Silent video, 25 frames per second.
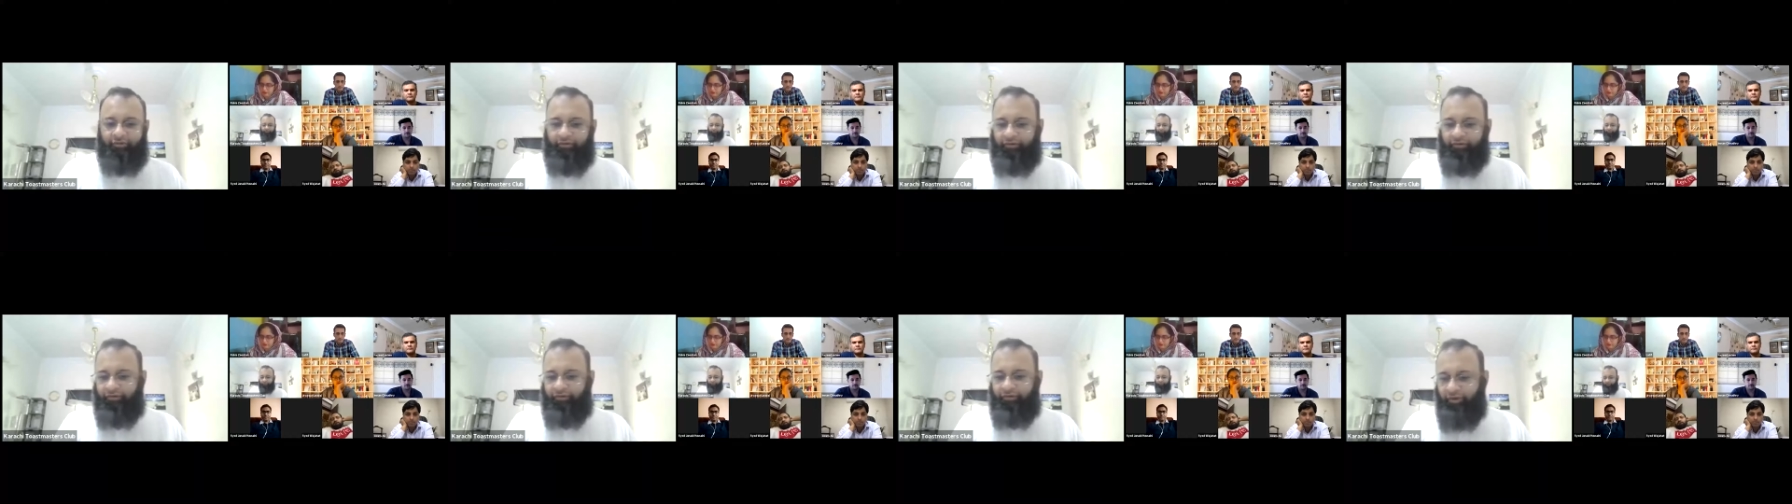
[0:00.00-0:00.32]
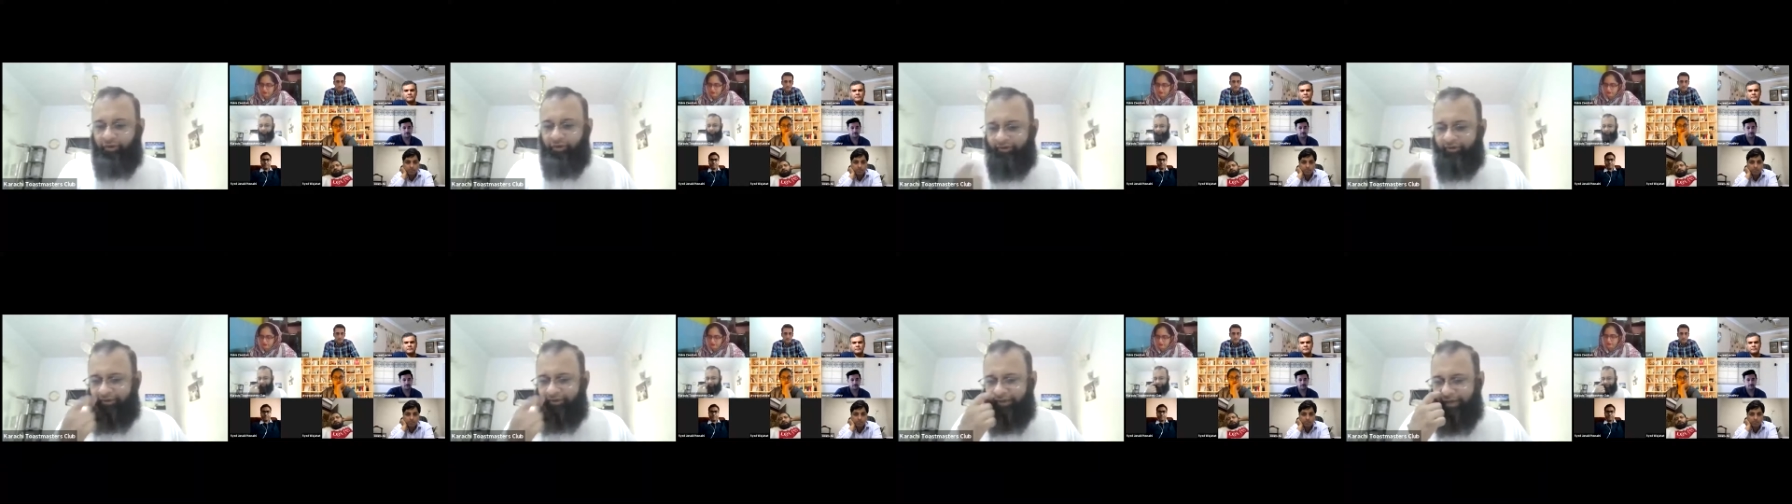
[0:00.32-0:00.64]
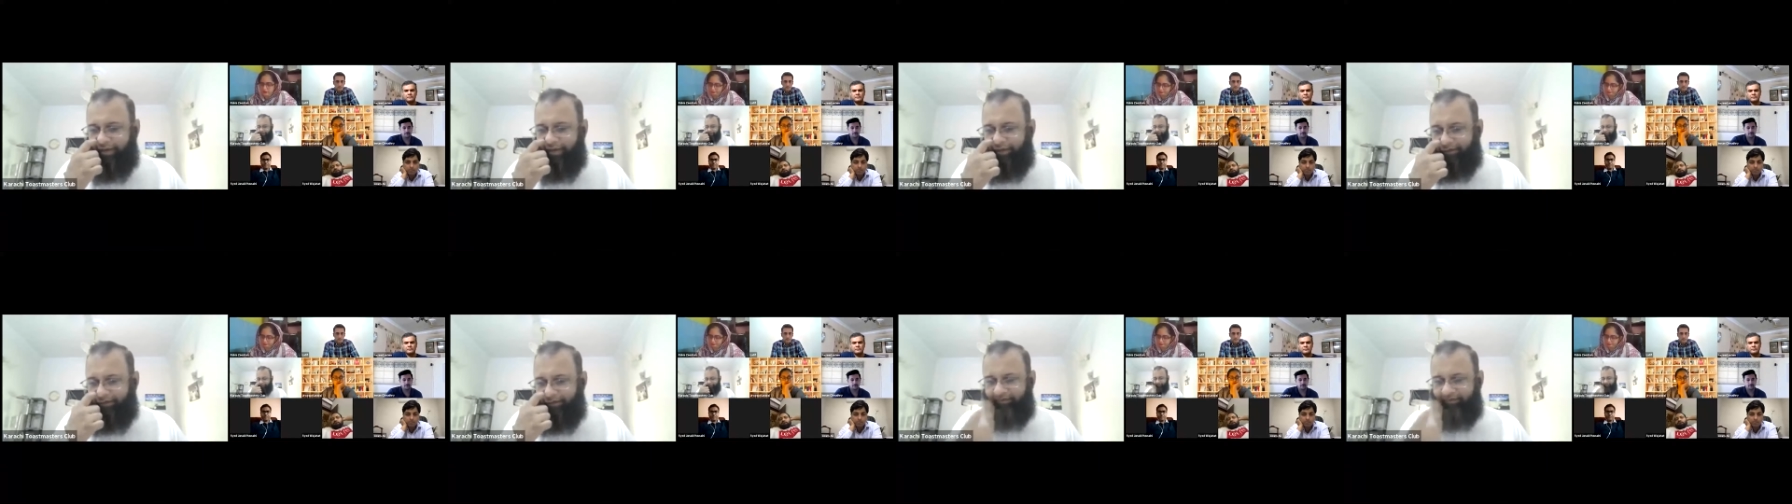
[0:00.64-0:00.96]
those
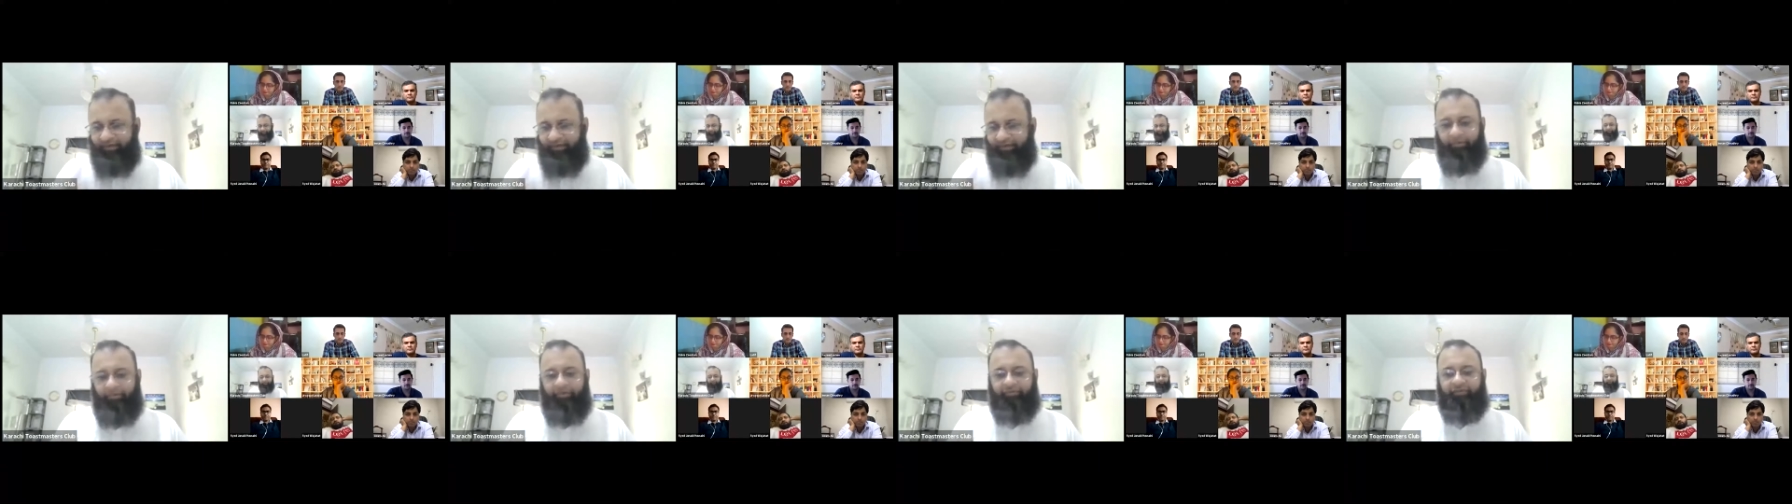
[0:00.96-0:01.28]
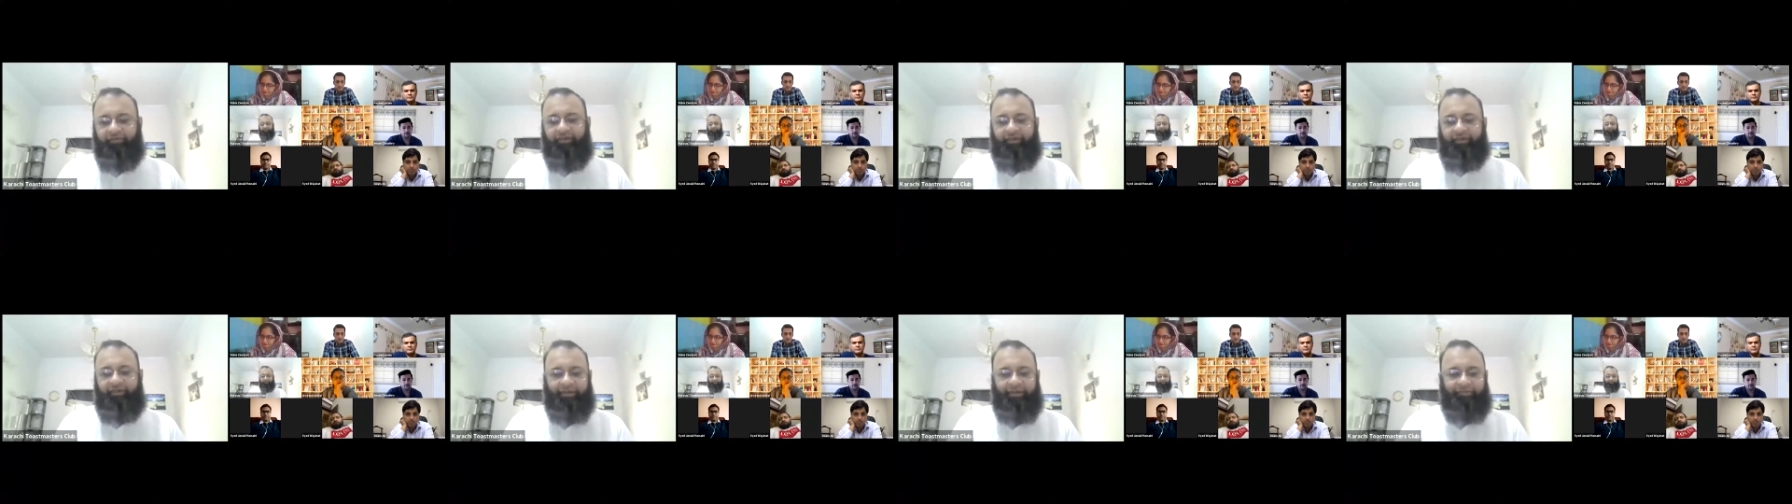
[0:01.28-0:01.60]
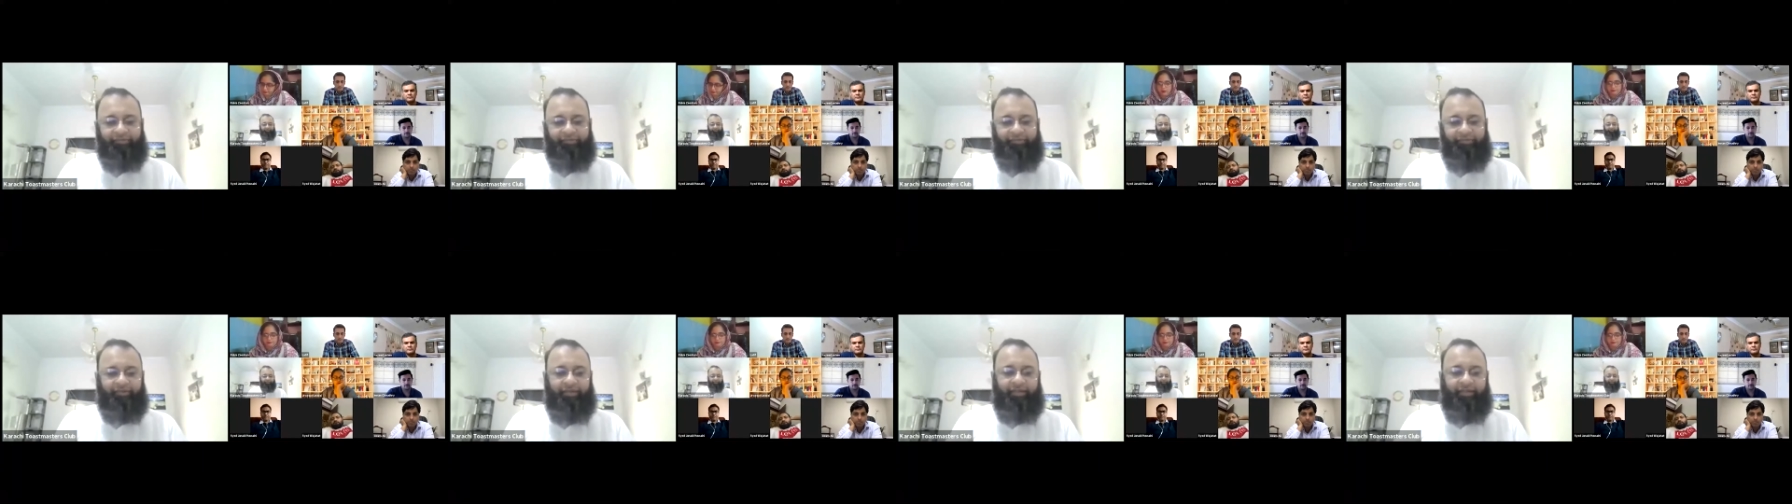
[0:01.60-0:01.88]
are some of the tips